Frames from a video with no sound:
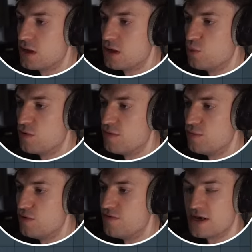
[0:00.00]
we're
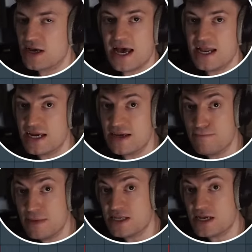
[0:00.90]
removing any
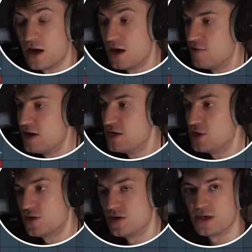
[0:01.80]
mid to high
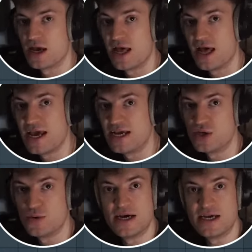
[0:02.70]
range, because
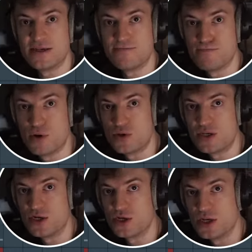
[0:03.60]
808 is
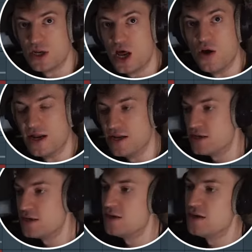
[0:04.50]
mostly just low
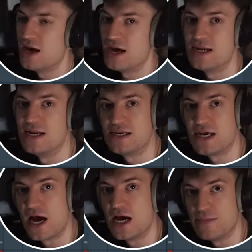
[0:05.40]
end and a
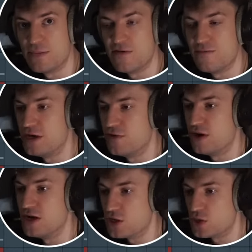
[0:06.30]
tiny bit of mid
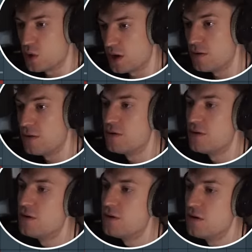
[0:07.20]
range as well.
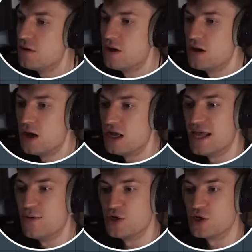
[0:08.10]
And
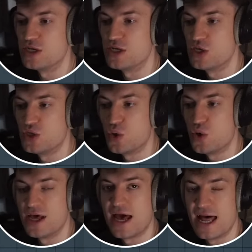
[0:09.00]
then we just
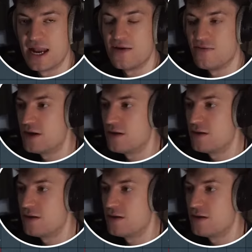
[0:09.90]
distort the hell out of it.